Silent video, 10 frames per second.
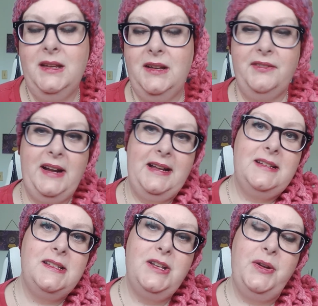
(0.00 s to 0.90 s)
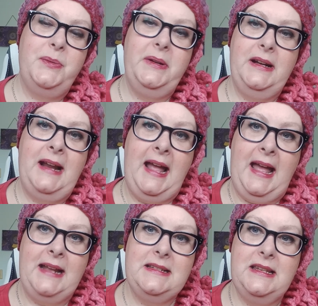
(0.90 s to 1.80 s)
All right, so we're going to
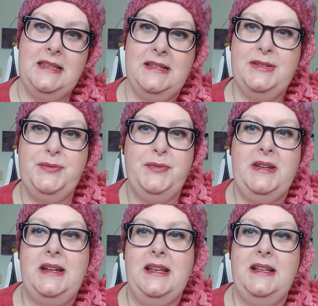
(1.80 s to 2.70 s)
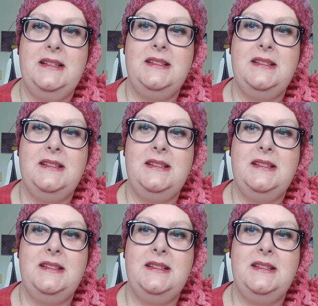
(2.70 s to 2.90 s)
add to this reading.